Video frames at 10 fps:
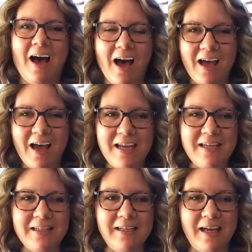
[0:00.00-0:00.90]

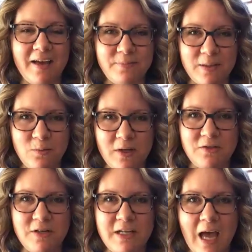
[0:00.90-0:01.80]
I have been
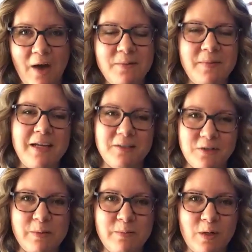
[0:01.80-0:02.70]
wondering how to make a
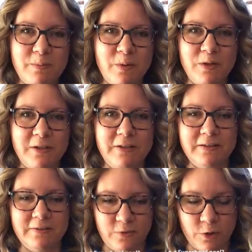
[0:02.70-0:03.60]
Super Bowl
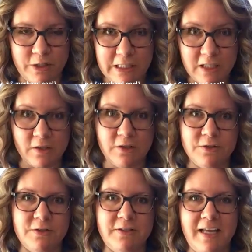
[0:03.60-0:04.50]
pool for
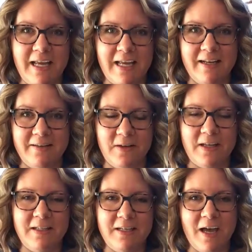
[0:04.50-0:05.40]
years, and I
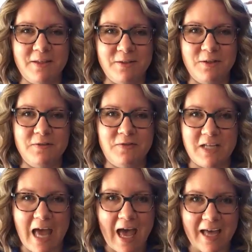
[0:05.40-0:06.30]
finally got the nerve
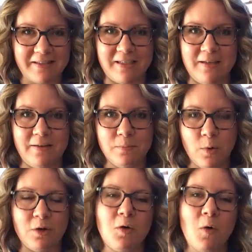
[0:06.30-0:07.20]
to ask
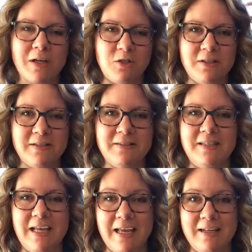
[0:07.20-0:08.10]
more questions,
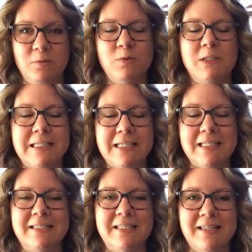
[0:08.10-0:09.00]
and it really
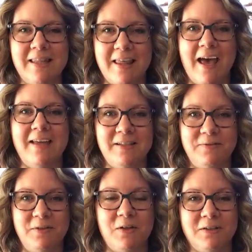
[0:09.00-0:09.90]
isn't that
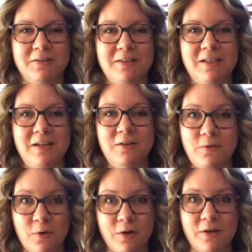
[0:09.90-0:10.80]
difficult
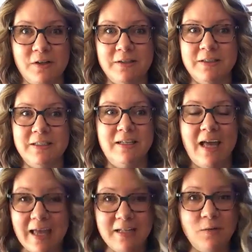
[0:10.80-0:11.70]
for
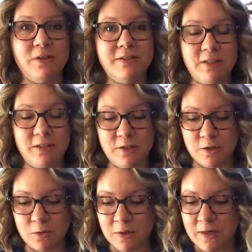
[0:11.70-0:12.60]
anyone to
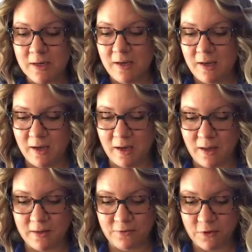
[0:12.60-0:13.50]
do.
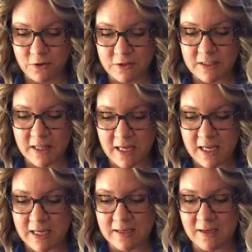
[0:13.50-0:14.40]
The first
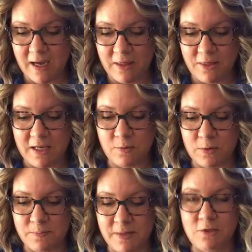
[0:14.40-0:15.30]
thing I think
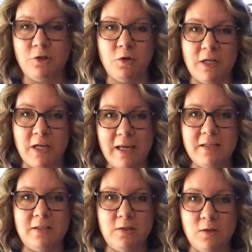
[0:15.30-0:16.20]
would be to
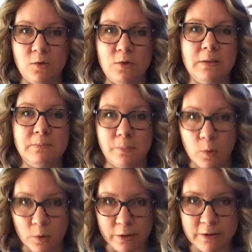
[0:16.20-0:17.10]
create your
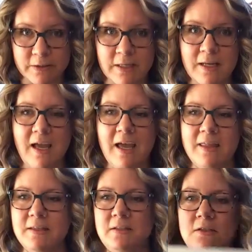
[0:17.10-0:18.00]
board,
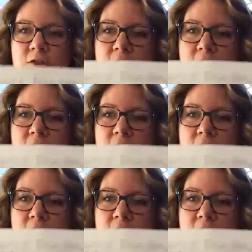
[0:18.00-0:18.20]
and this is